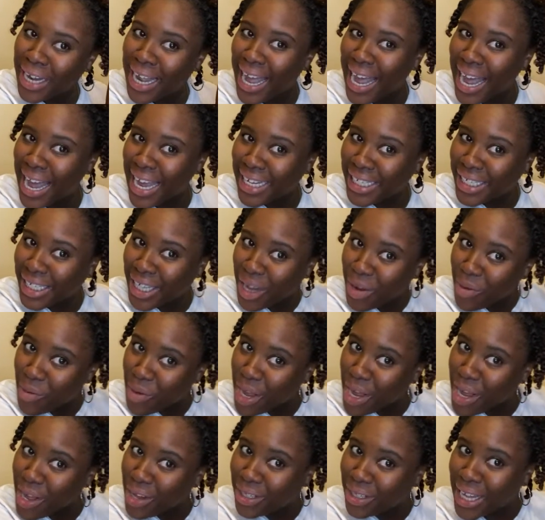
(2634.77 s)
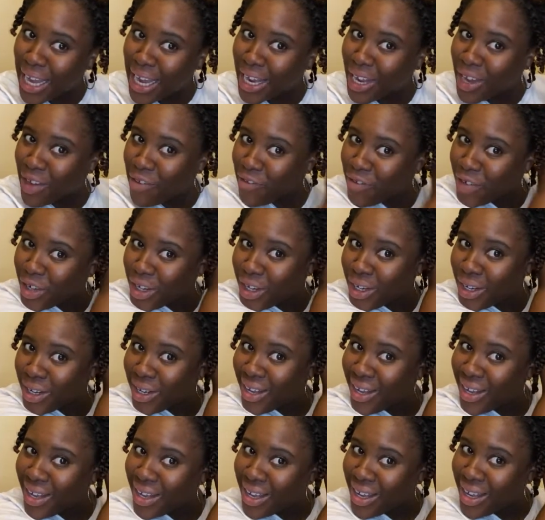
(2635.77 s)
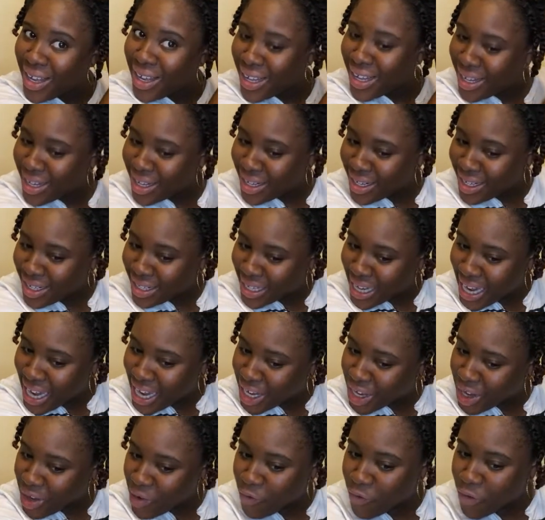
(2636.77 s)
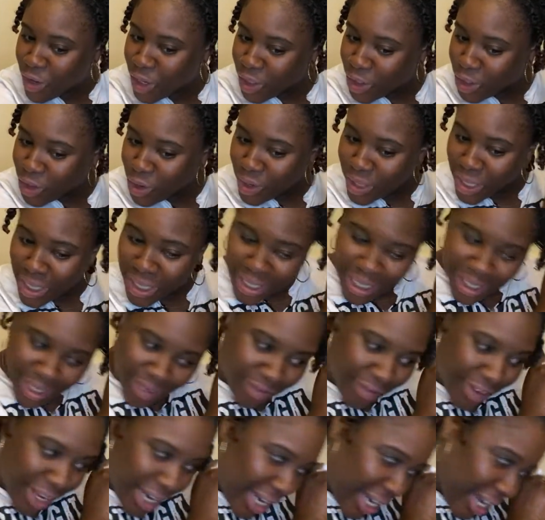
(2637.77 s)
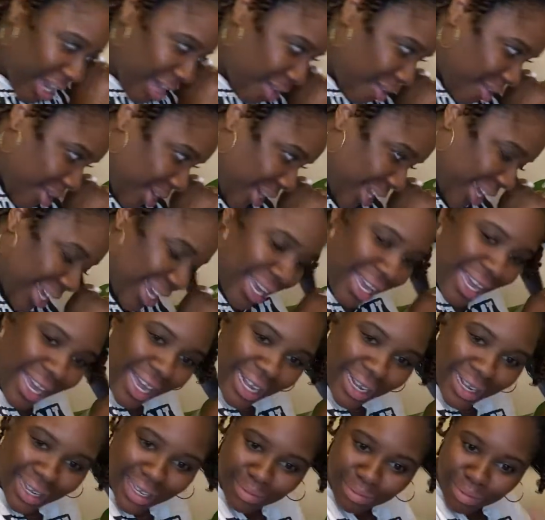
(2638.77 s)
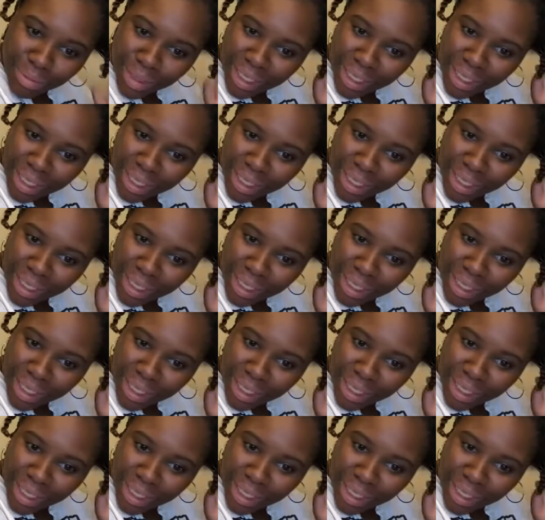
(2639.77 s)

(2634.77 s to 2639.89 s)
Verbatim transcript: Hey T Will, thank you for thank you for joining this video again. I'm